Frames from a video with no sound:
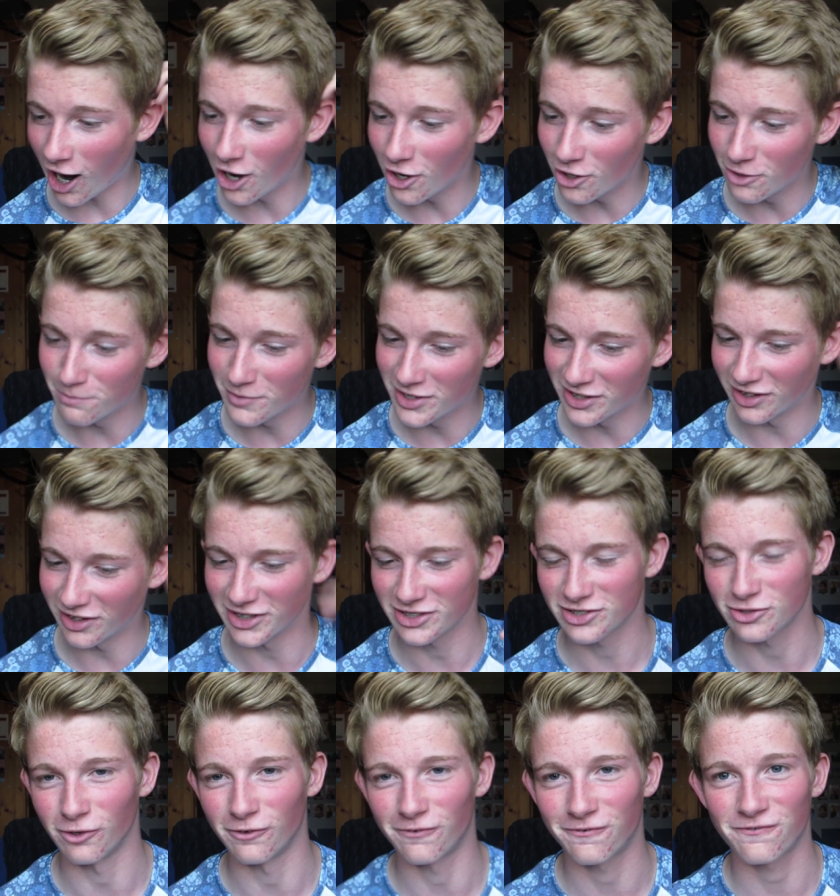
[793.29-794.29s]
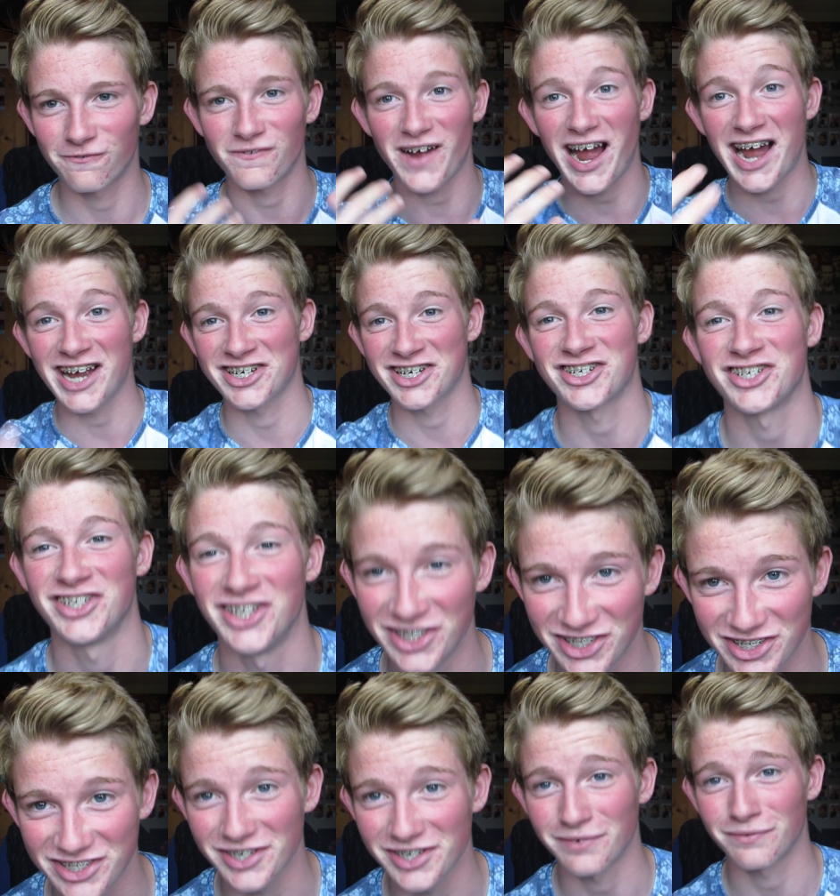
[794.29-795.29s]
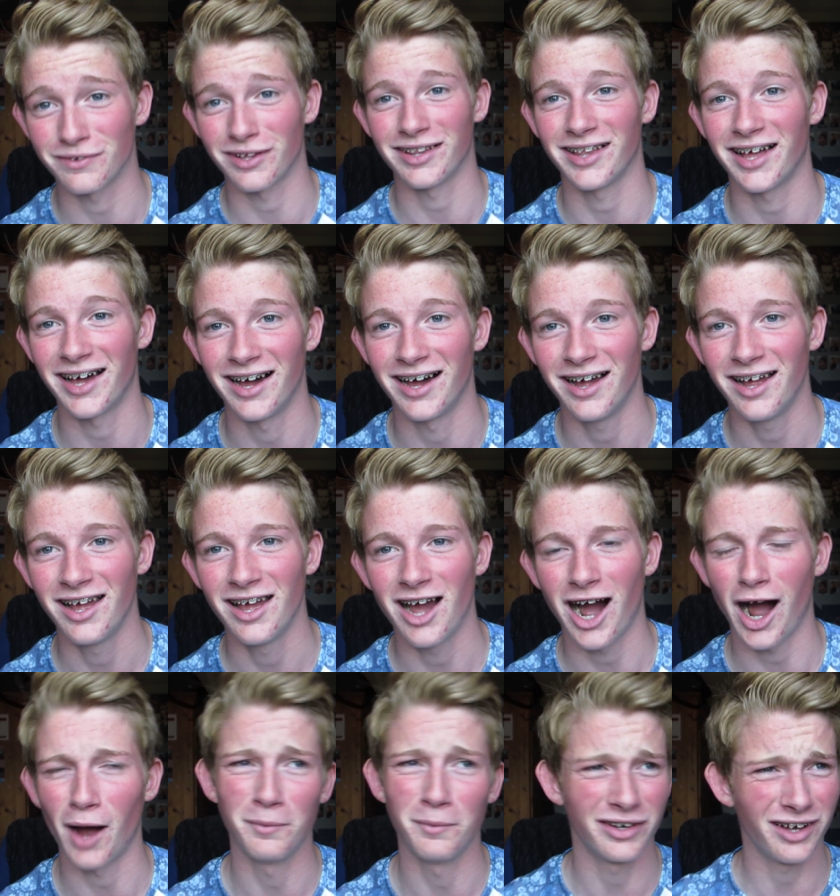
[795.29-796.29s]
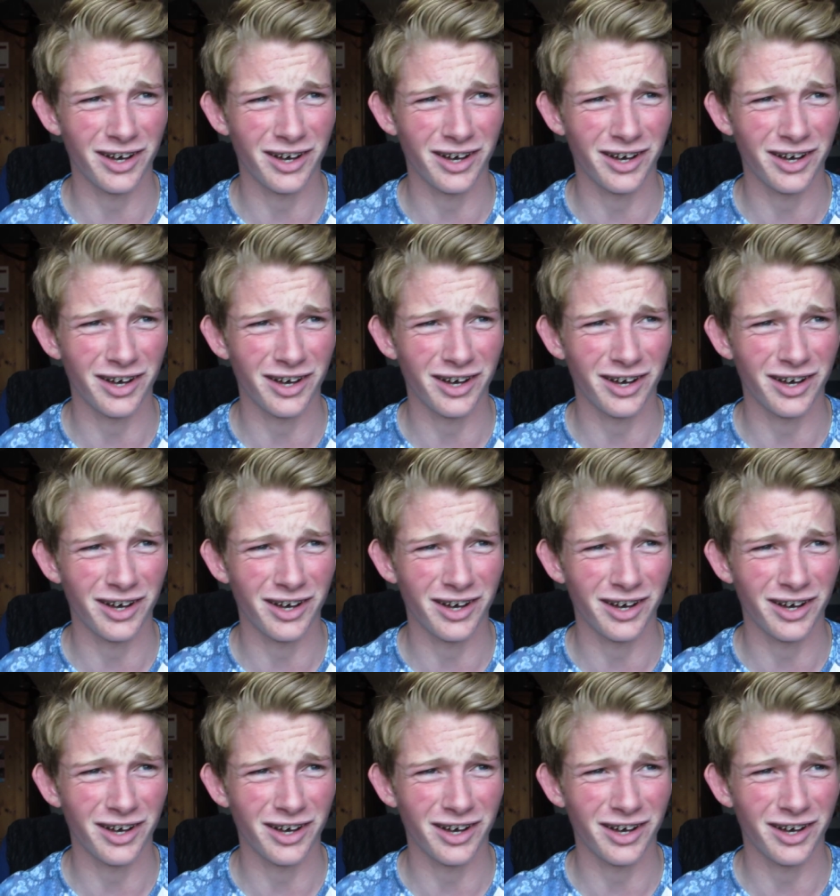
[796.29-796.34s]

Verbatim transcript: I don't mean like sort of fashion and stuff like that. I mean,